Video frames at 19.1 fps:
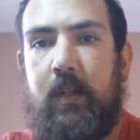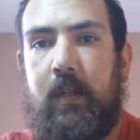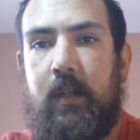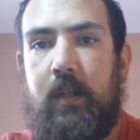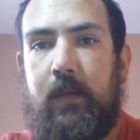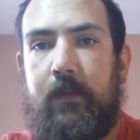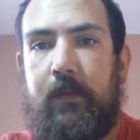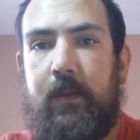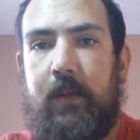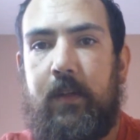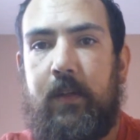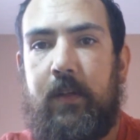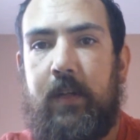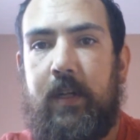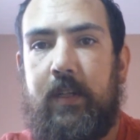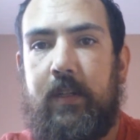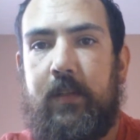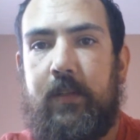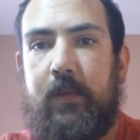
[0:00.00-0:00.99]
A
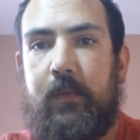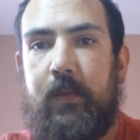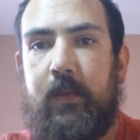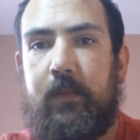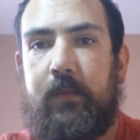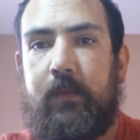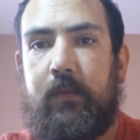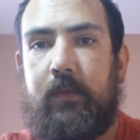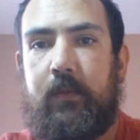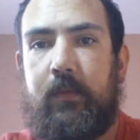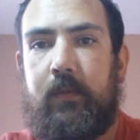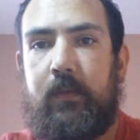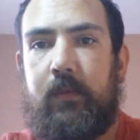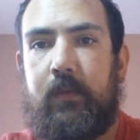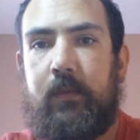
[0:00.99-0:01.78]
figure-8 swivel,